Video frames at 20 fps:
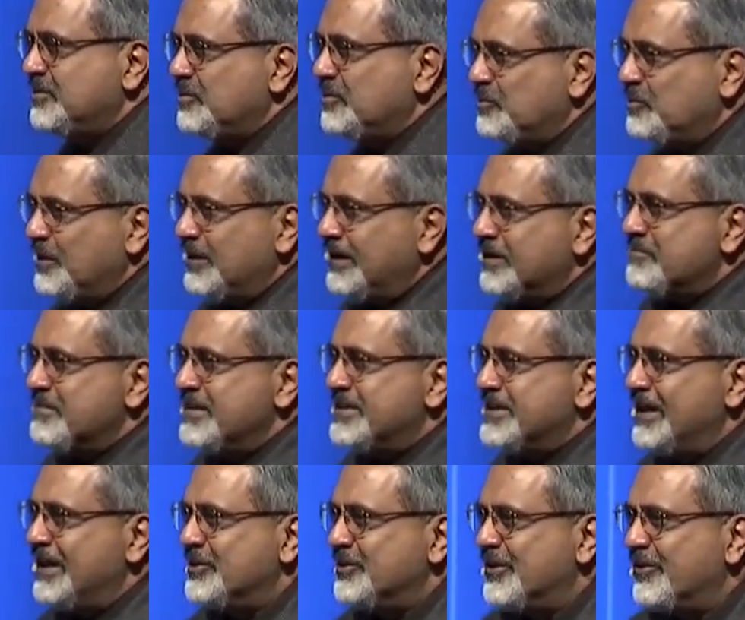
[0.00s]
Well, let me
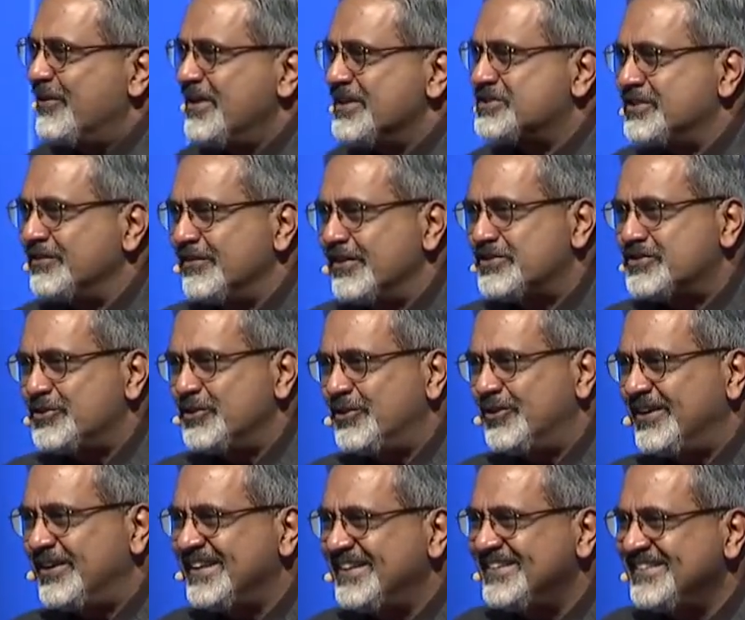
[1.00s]
tell you the rest of the
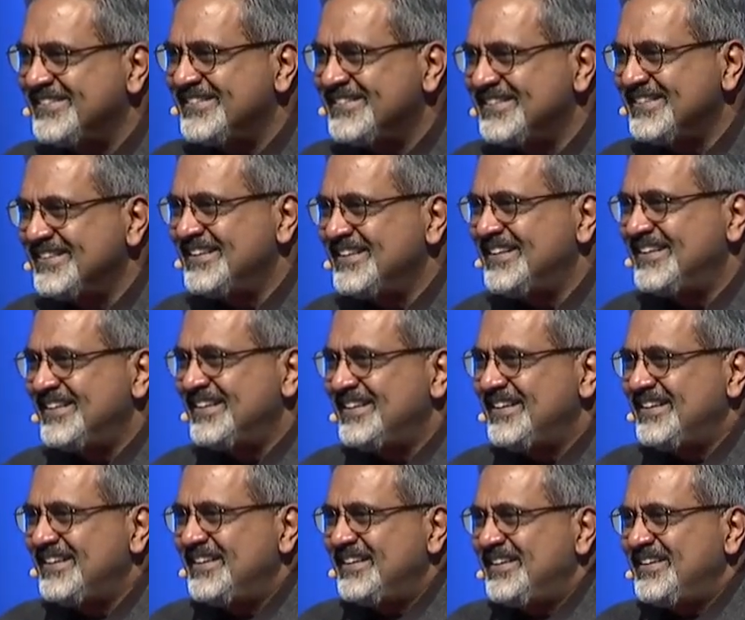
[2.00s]
story.
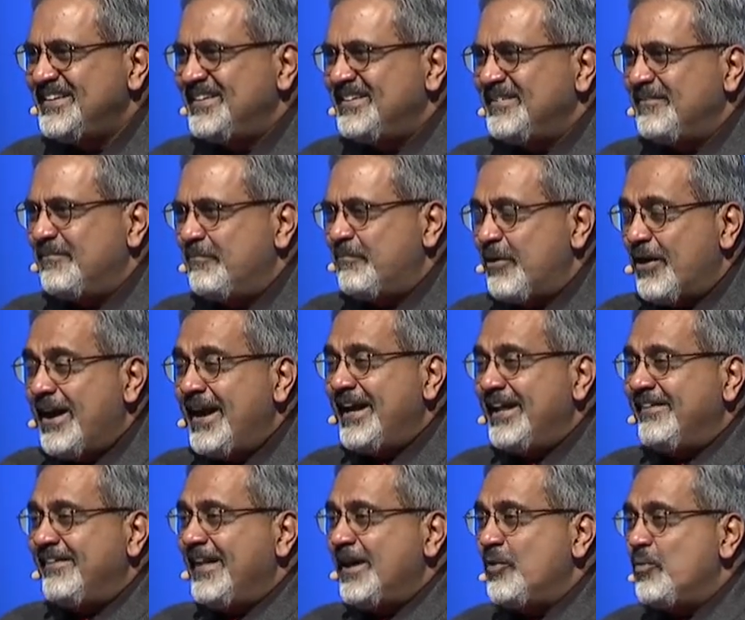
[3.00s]

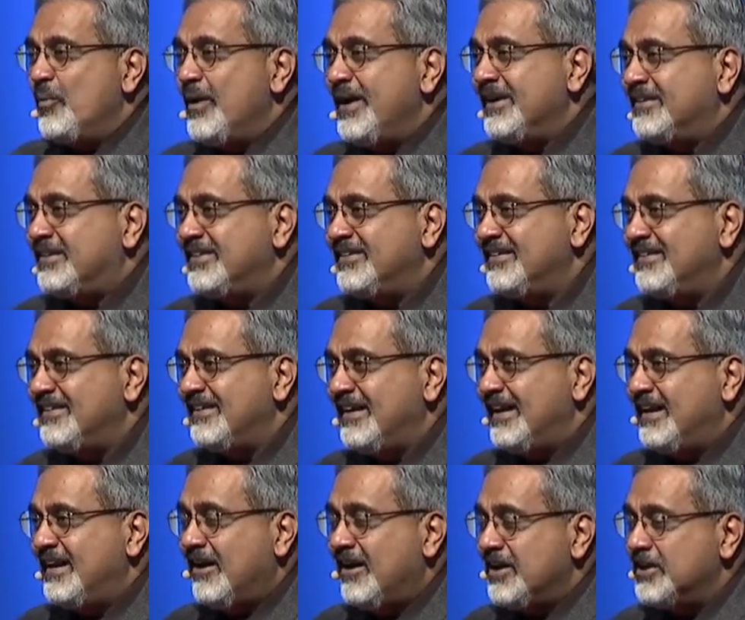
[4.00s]
Brian then went
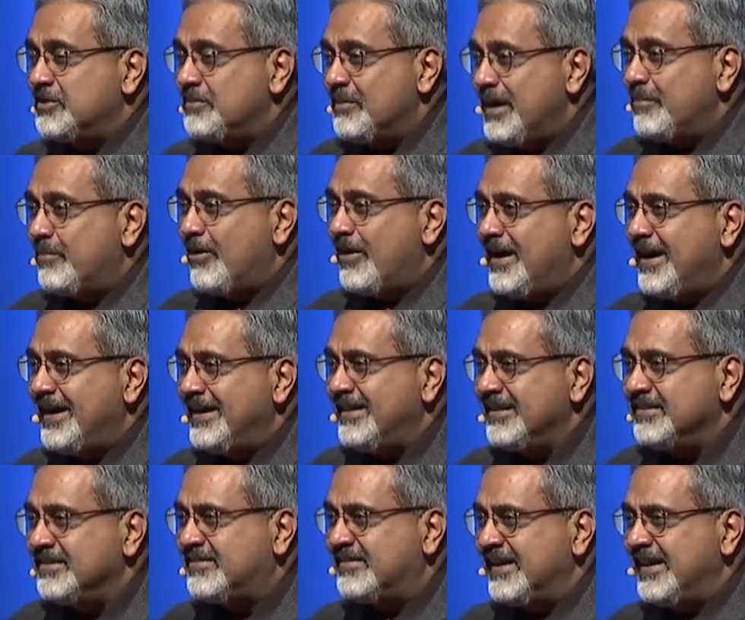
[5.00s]
and hugged my bride
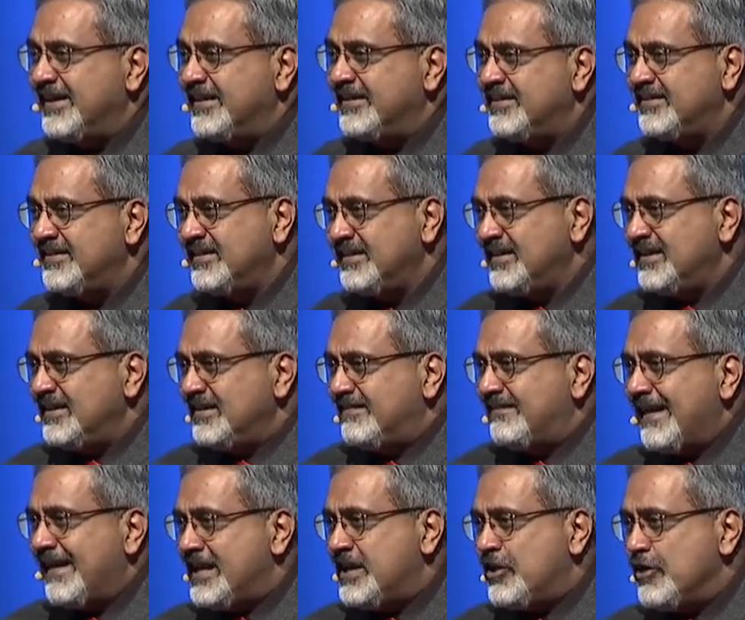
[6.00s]
and said,
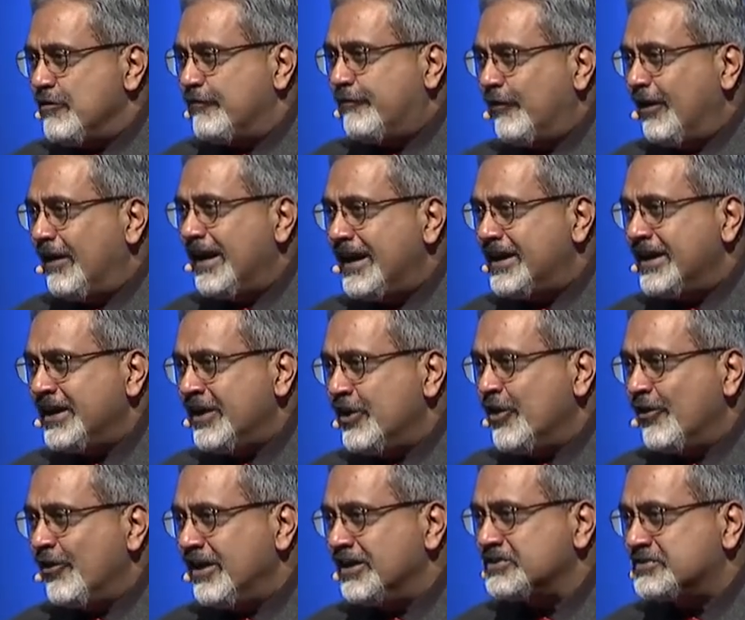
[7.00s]
"Thank you for letting
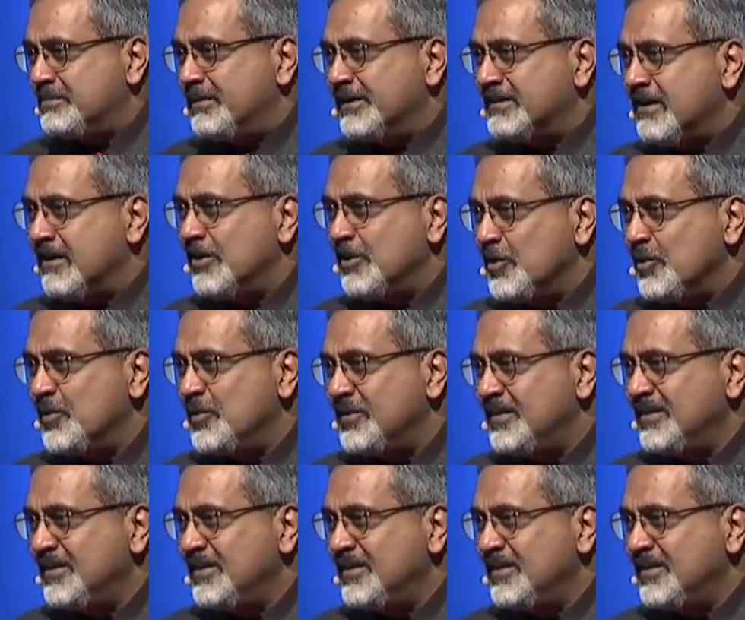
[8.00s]
your husband go.